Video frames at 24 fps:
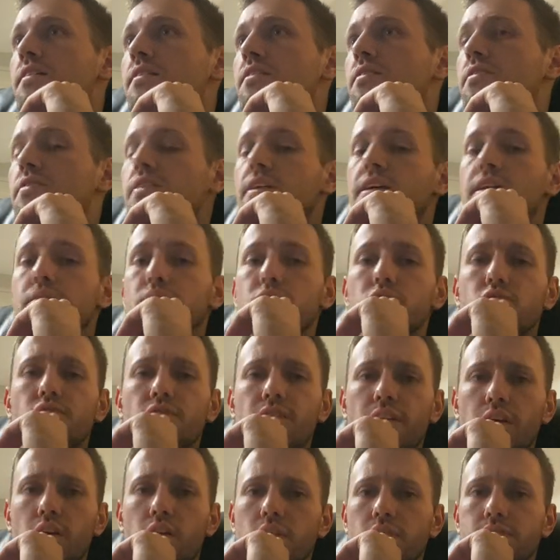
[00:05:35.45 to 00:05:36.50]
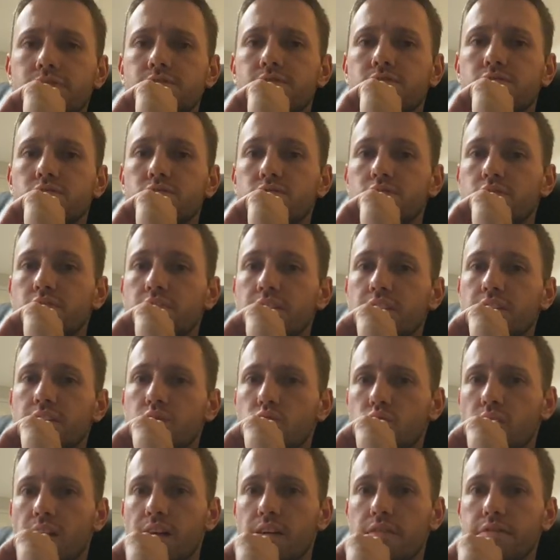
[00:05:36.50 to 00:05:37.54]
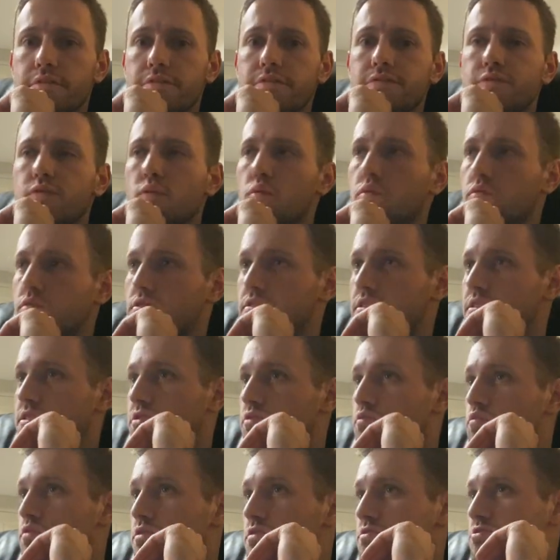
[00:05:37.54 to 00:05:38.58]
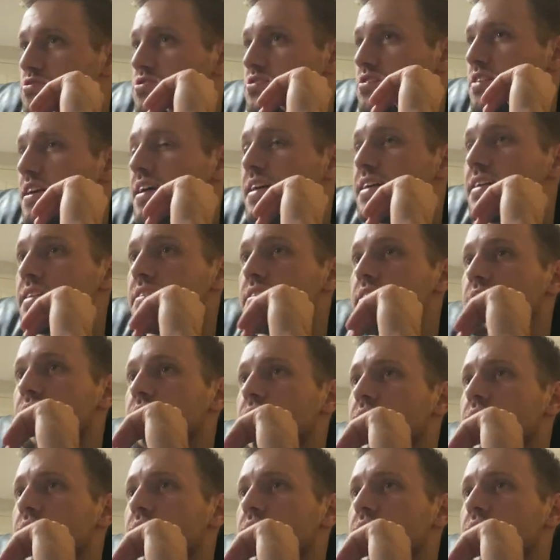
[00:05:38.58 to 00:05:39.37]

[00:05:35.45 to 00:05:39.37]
Then moving on to the round of 4 in the winner's side,